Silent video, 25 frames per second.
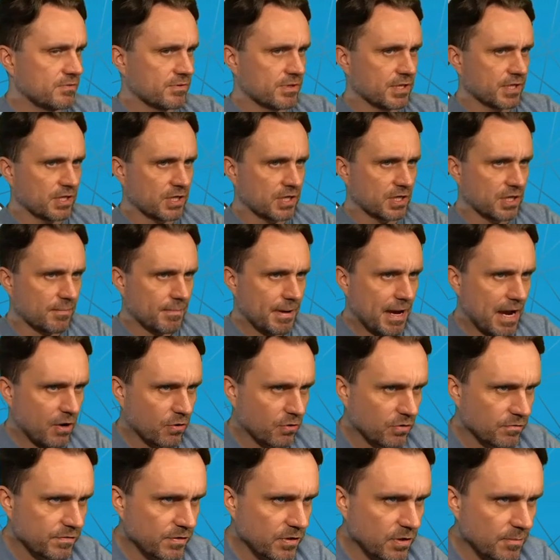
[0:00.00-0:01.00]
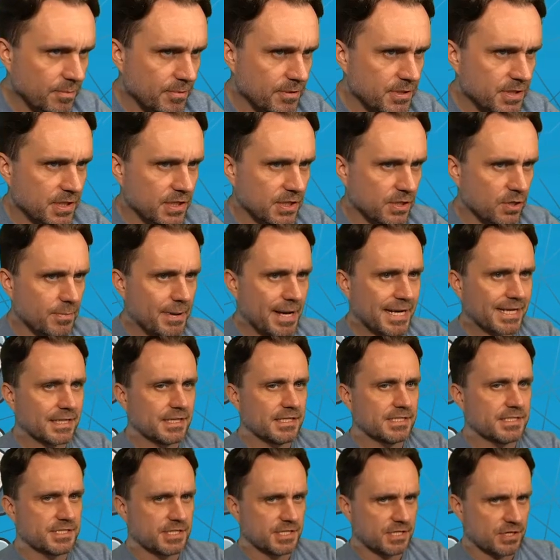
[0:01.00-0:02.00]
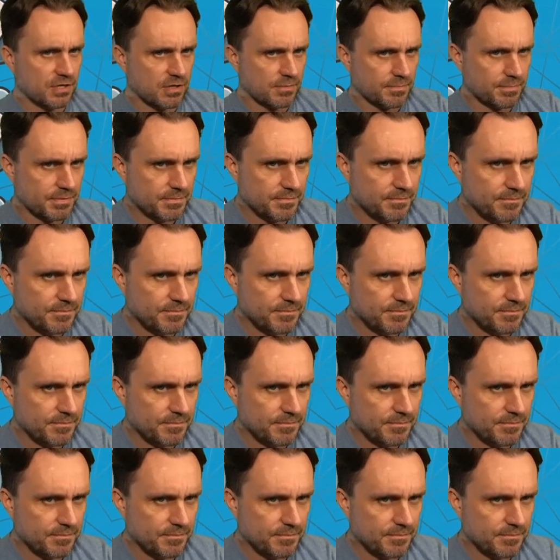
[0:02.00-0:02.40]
Are they going to come out of Europe or are they going to go back into Europe?